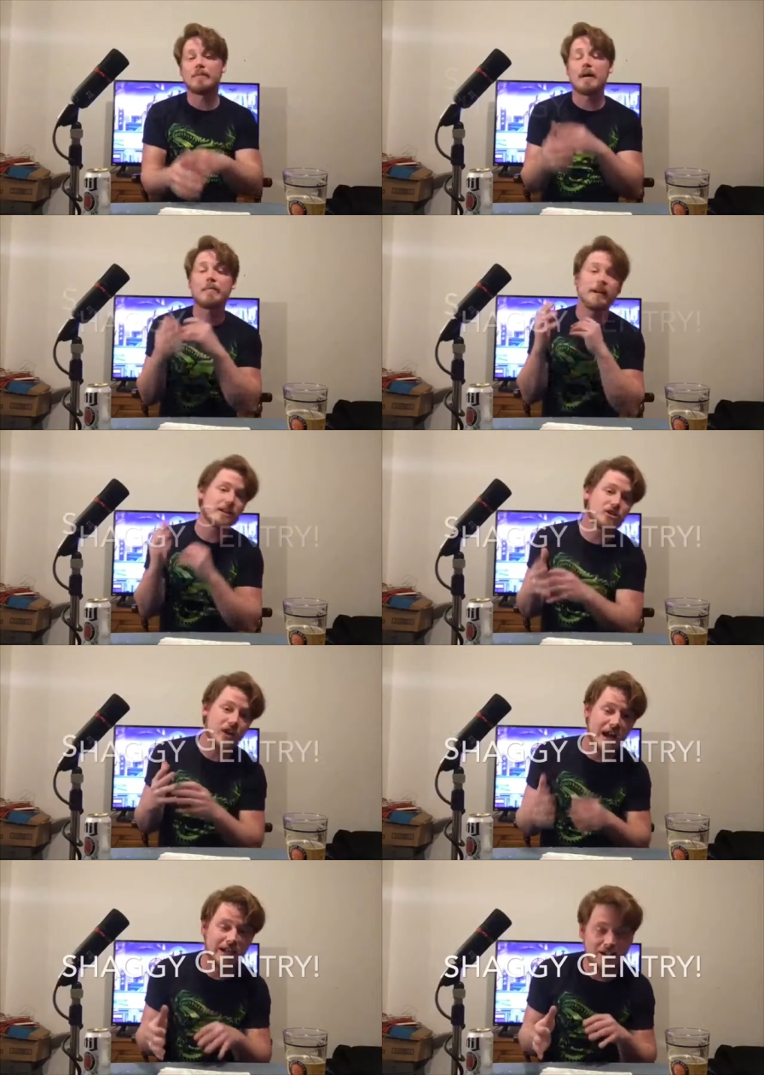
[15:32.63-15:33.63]
My buddy
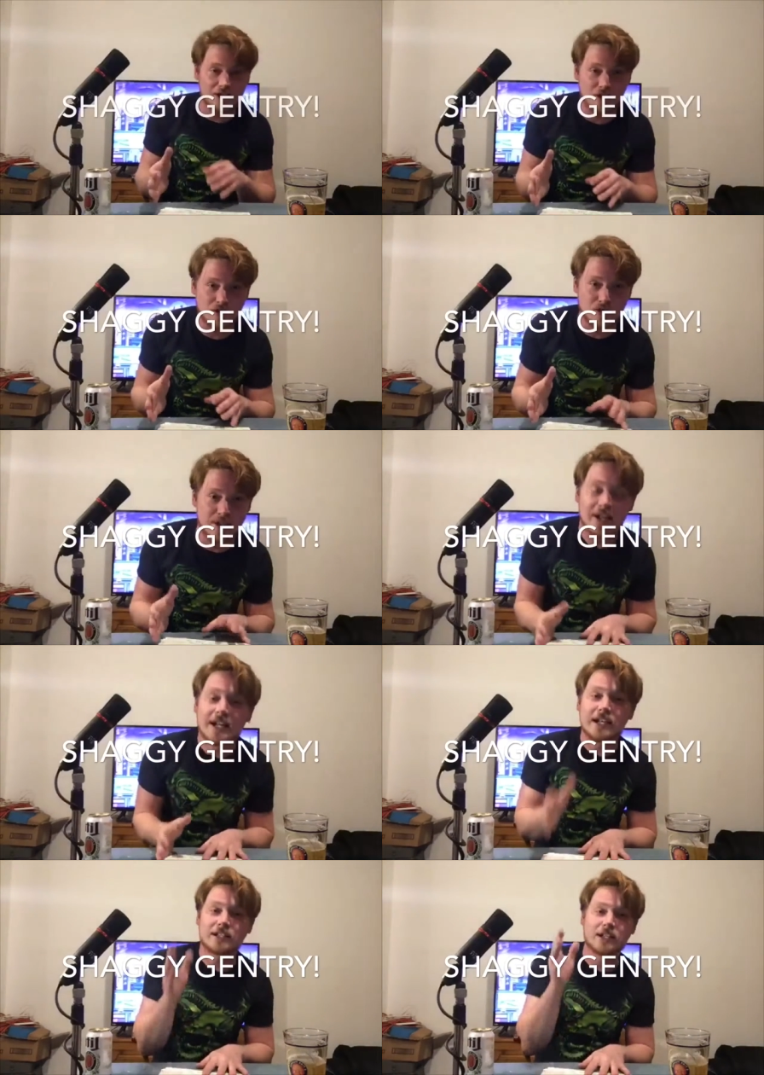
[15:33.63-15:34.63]
Shaggy Gentry
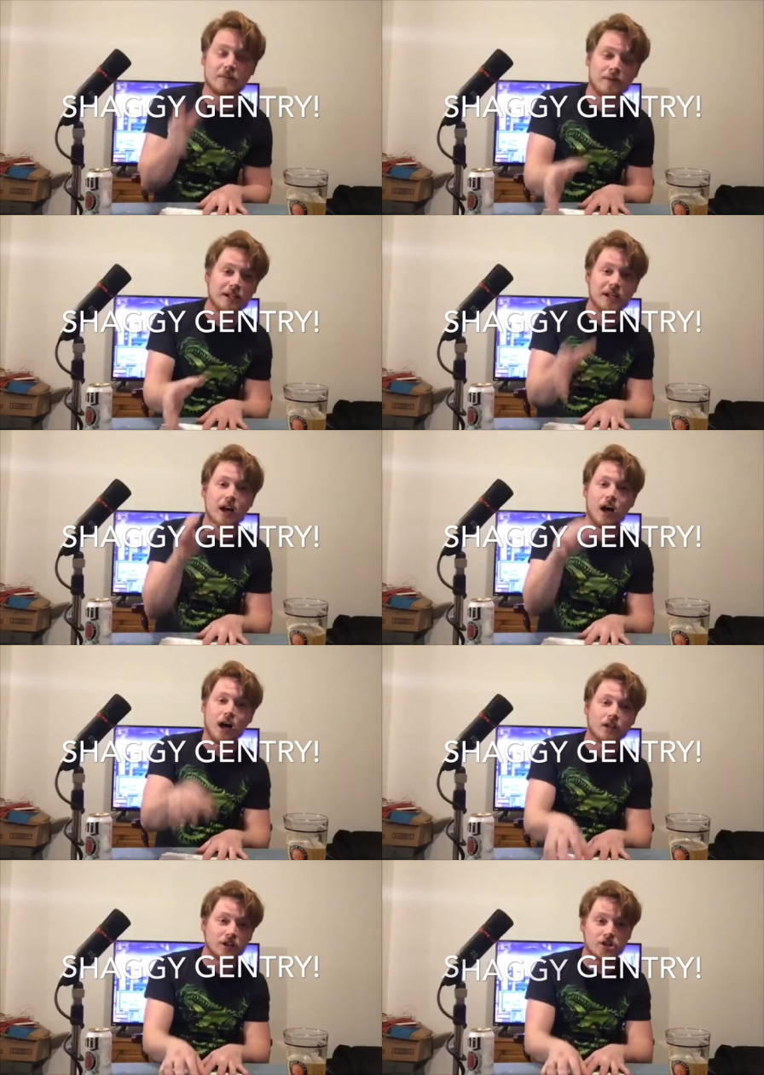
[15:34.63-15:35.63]
is going to be
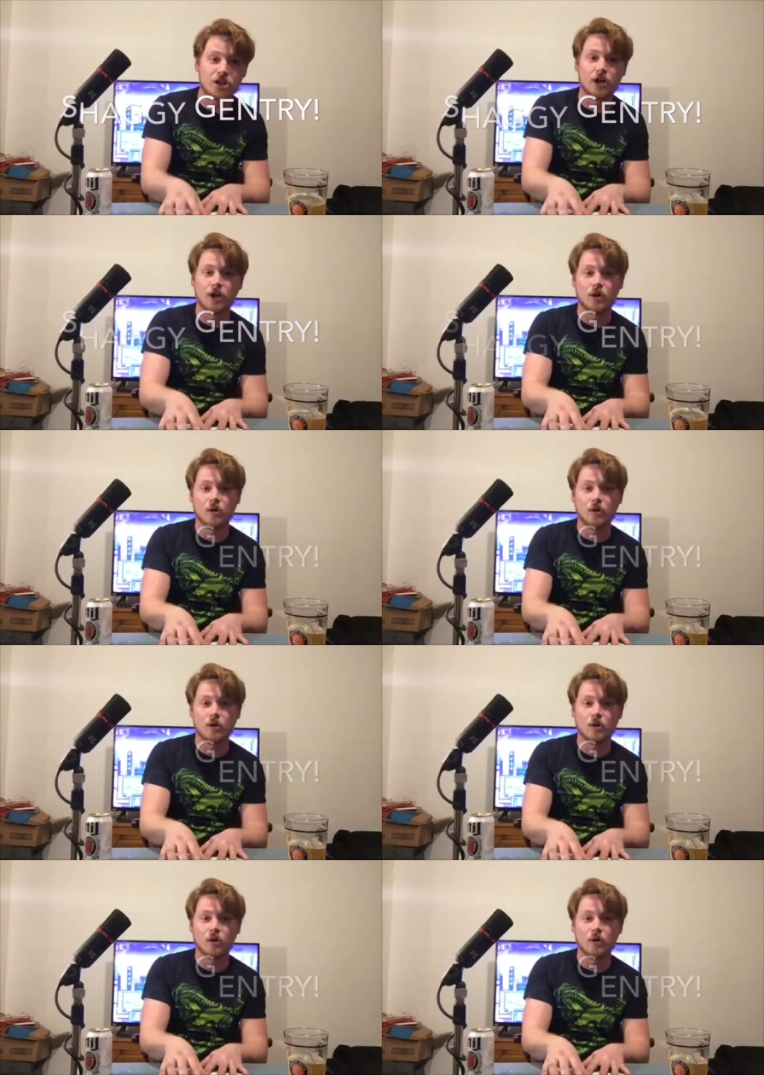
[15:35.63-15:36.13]
on the show